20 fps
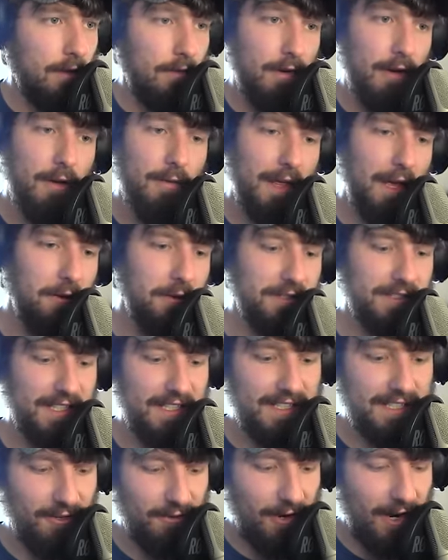Well, that was
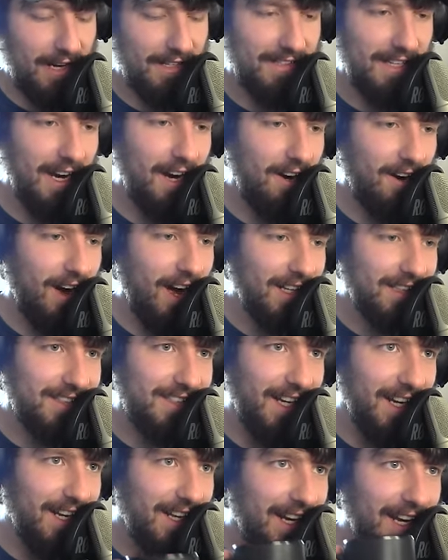easy right there. Hot
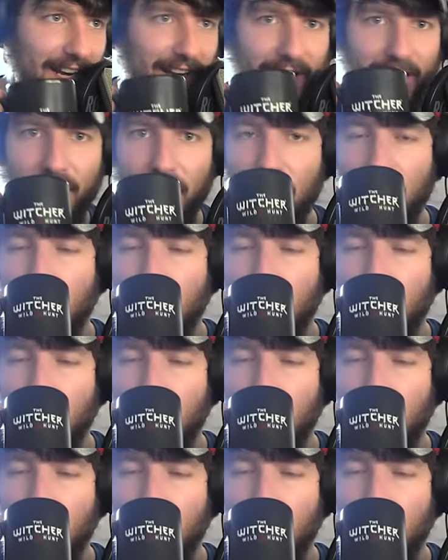diggity!